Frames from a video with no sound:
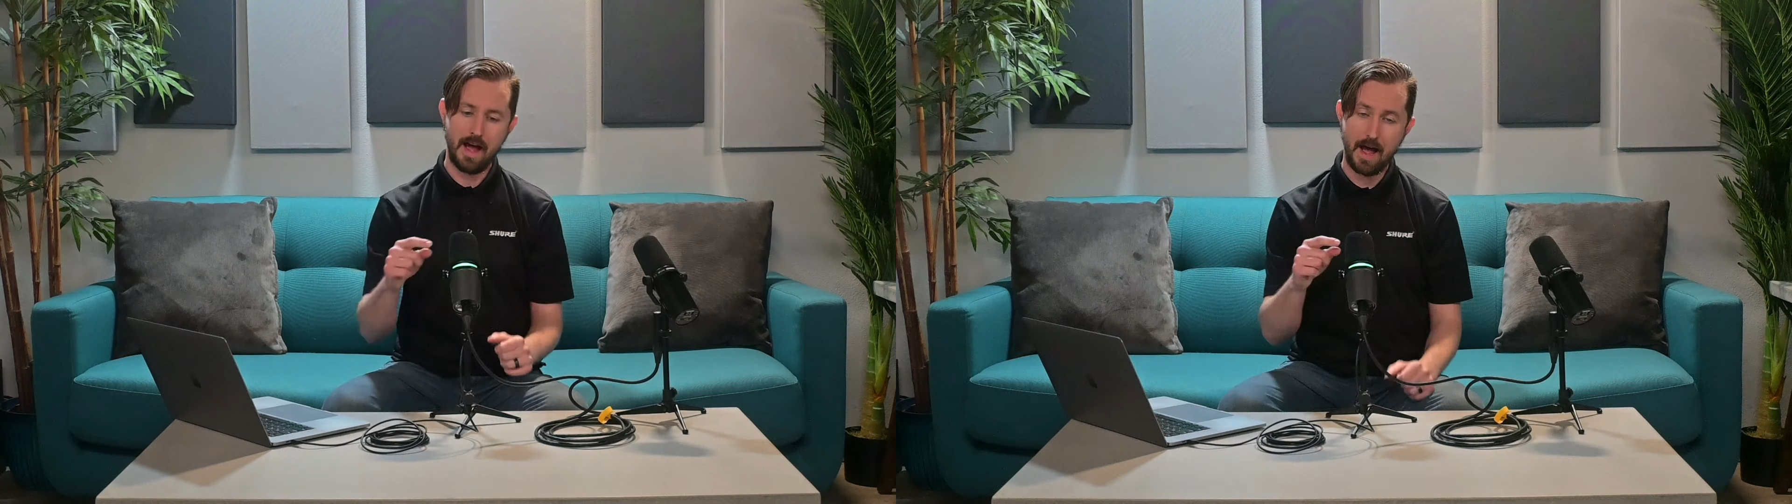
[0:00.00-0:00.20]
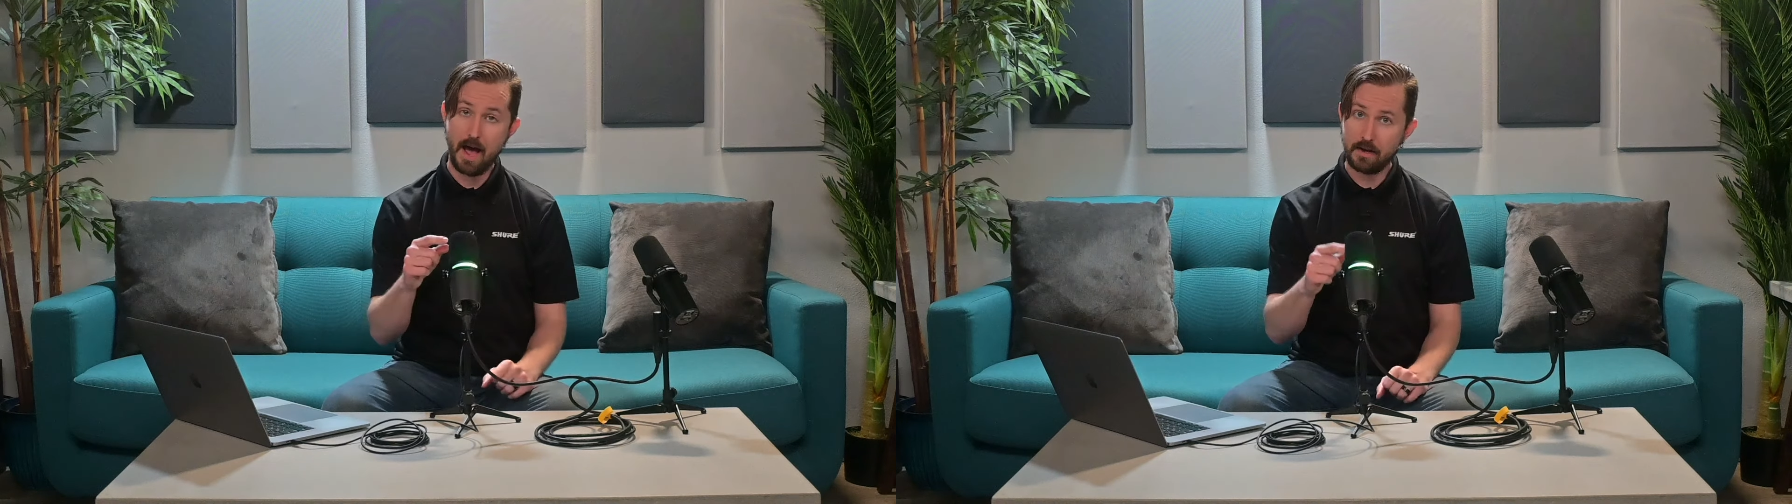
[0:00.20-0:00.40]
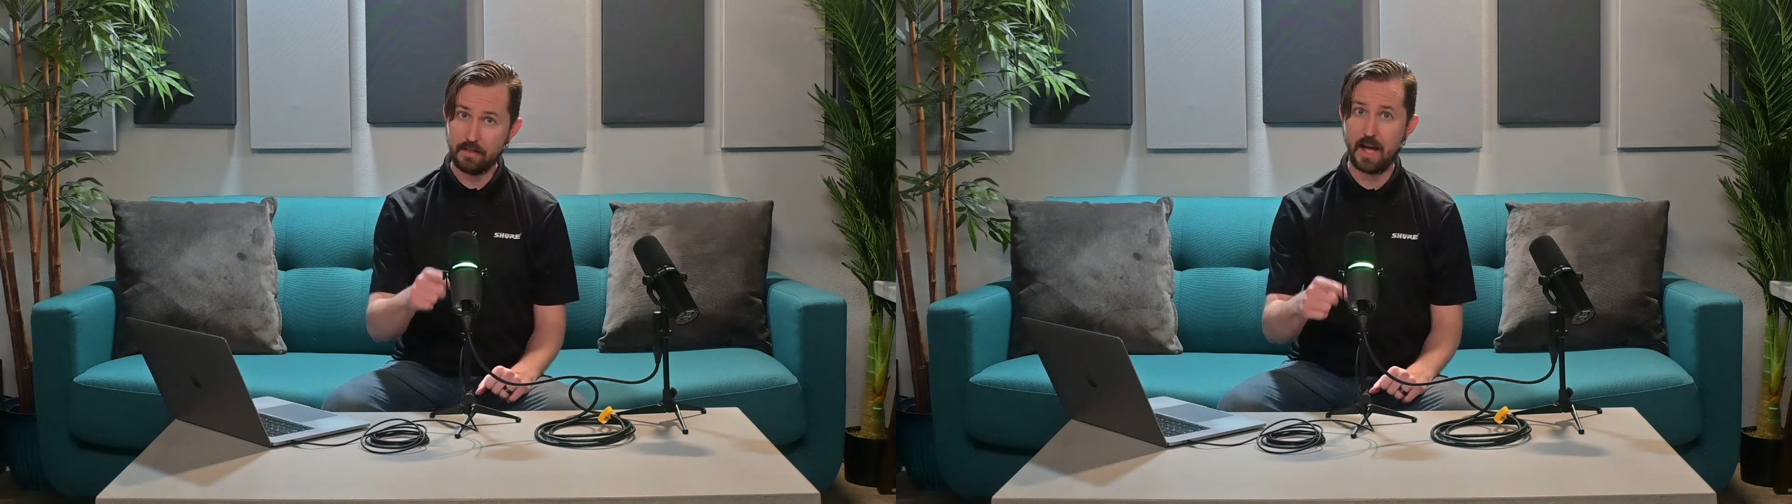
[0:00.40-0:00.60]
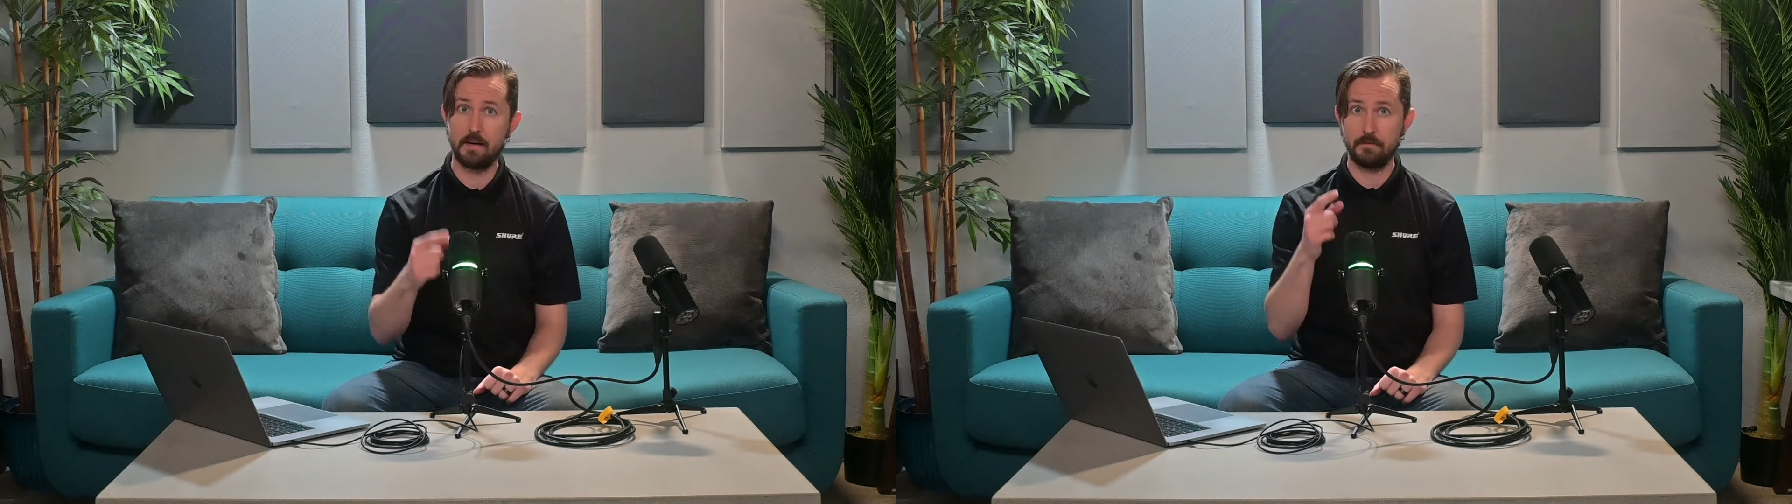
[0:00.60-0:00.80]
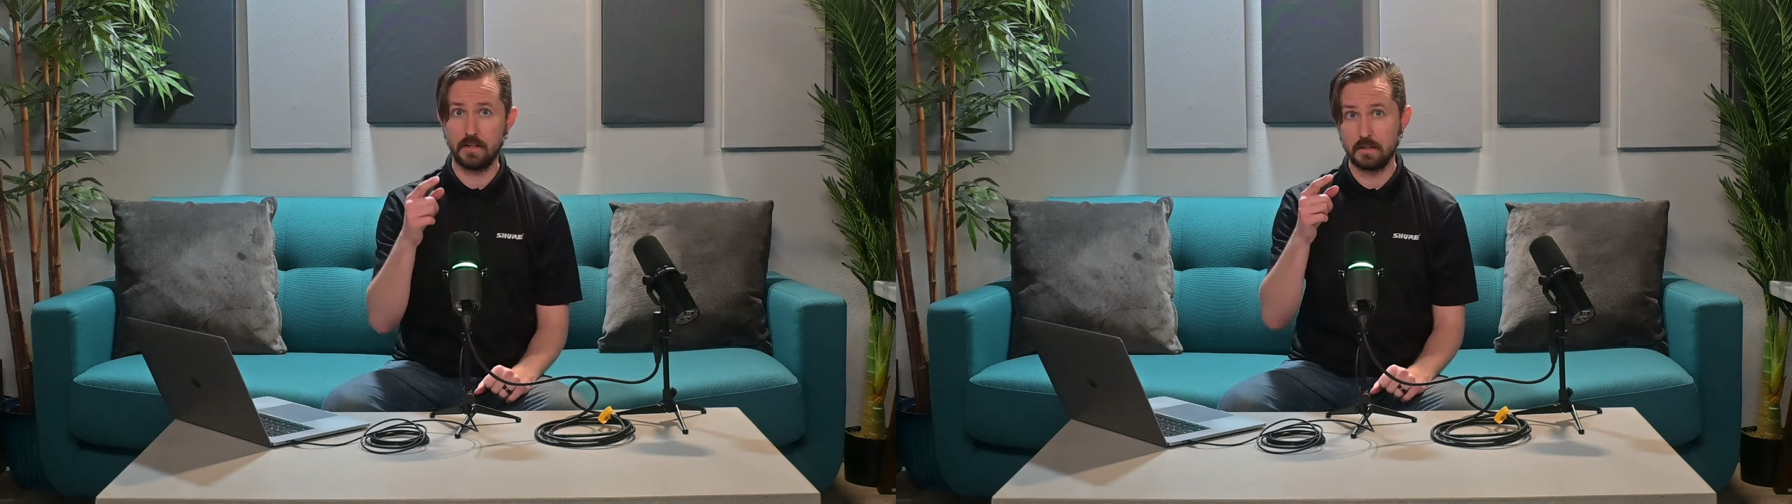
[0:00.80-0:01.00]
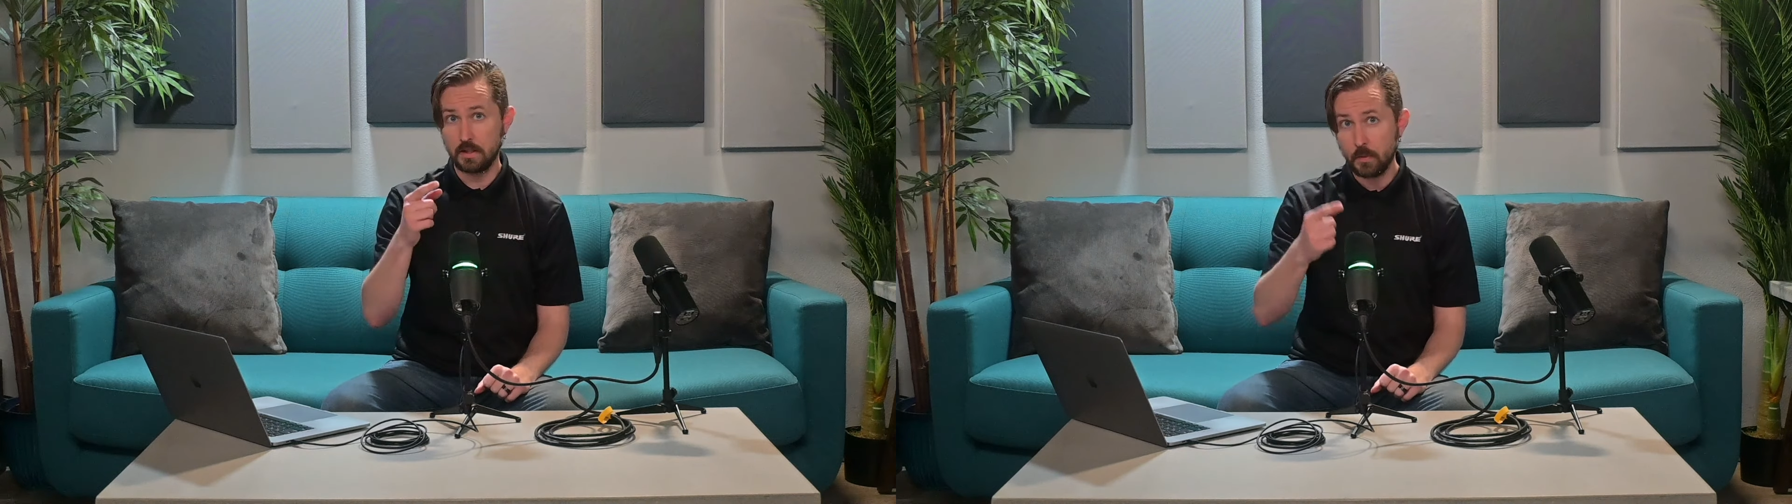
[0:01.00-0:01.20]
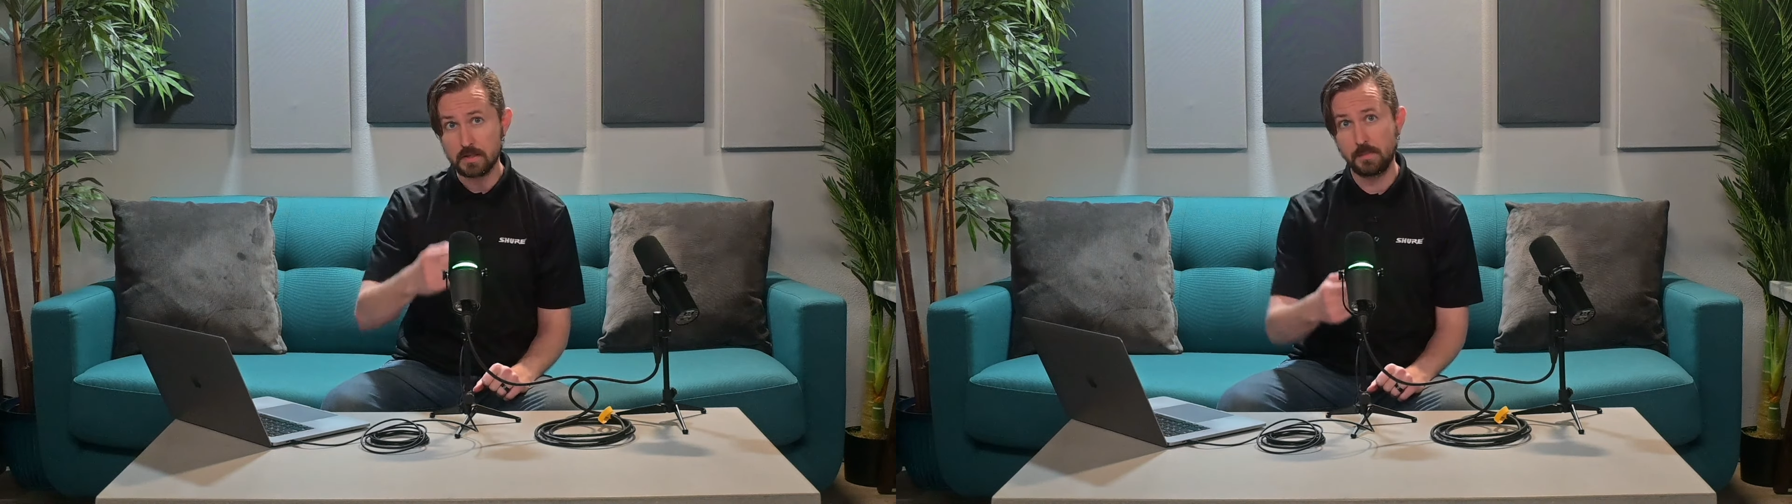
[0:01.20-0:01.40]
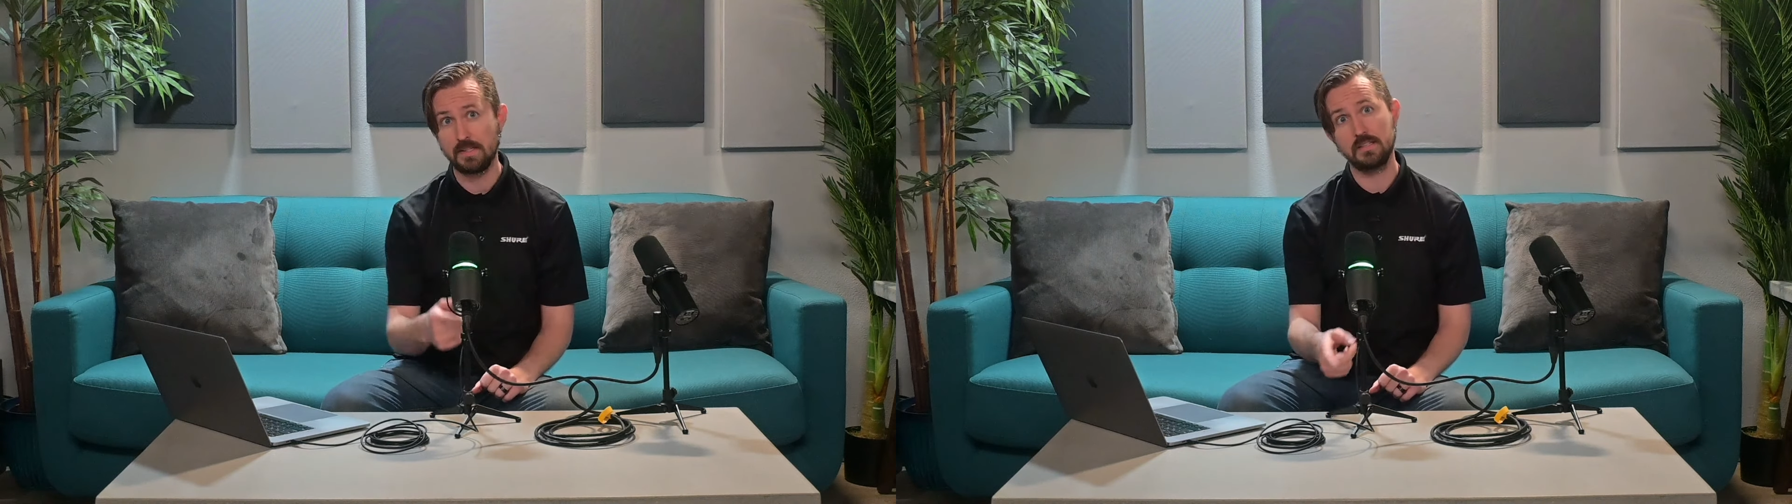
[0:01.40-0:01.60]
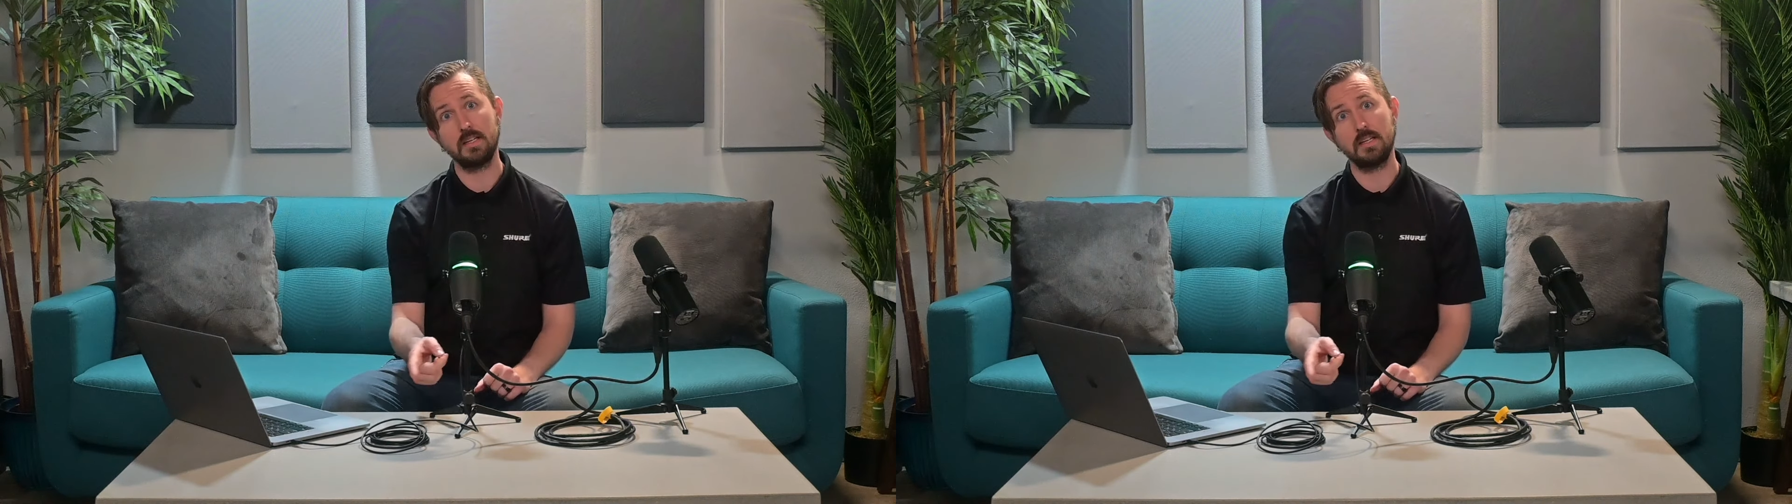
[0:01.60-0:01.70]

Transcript: out of that via USB-C